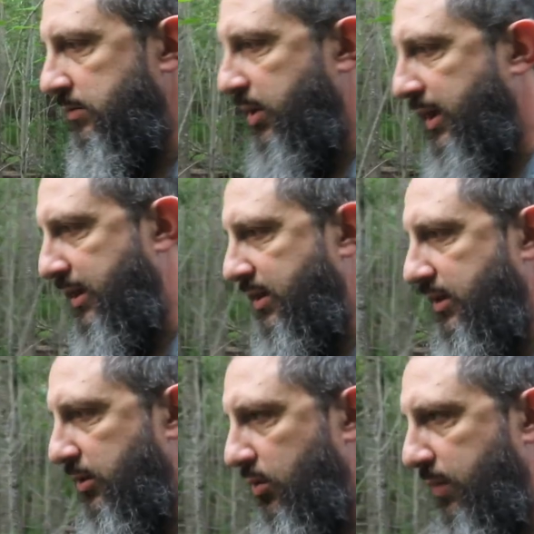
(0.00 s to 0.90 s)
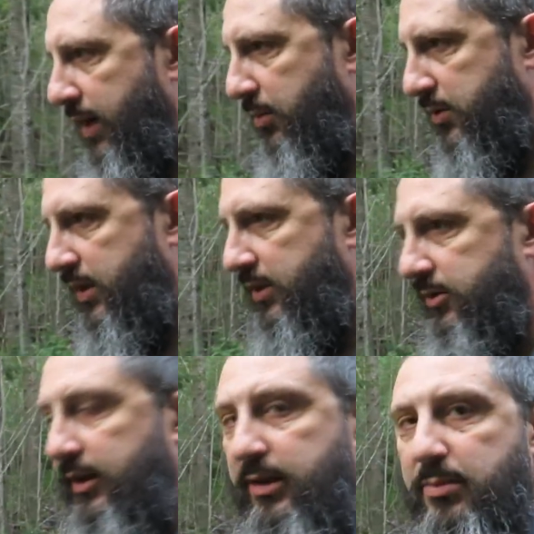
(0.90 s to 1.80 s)
But he didn't get the whole Bible
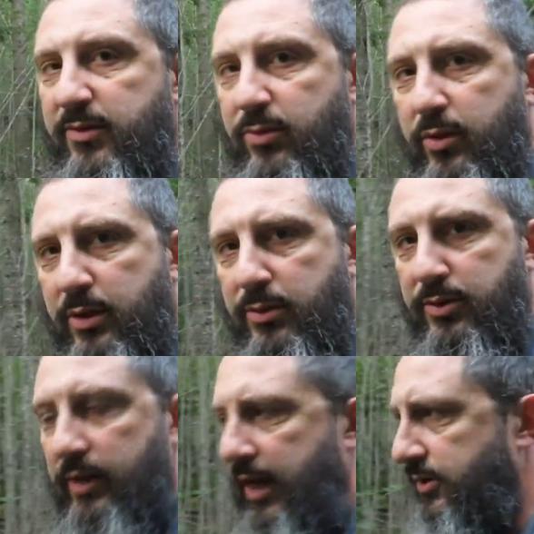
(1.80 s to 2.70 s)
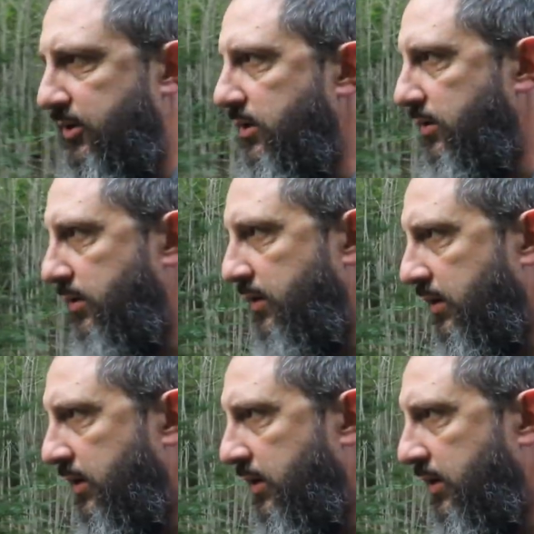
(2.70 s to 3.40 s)
translated before he was executed.